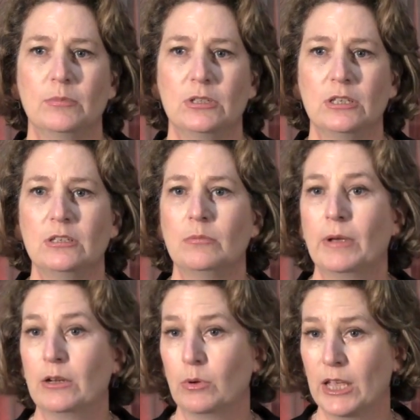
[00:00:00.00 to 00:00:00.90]
system,
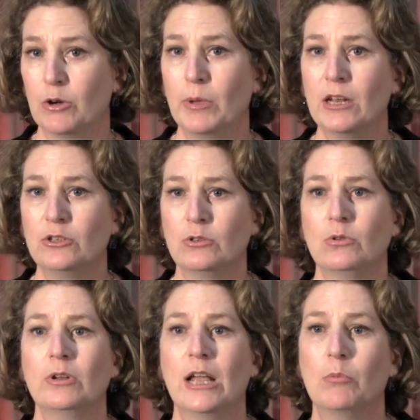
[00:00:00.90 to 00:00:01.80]
back to a care manager
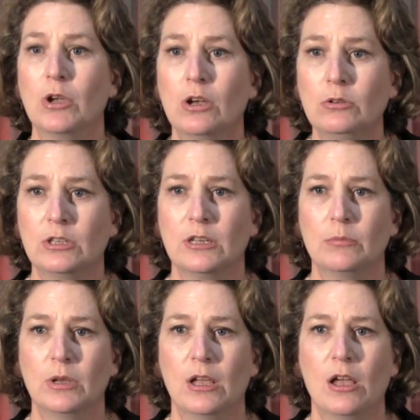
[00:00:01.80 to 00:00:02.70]
who can help coach
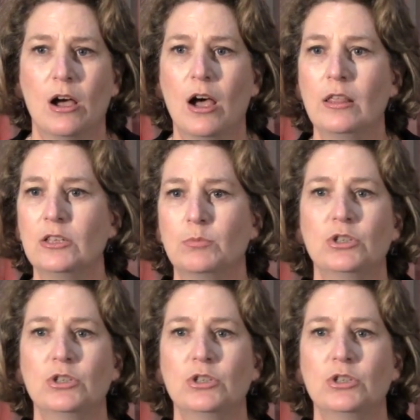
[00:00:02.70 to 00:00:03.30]
them, all this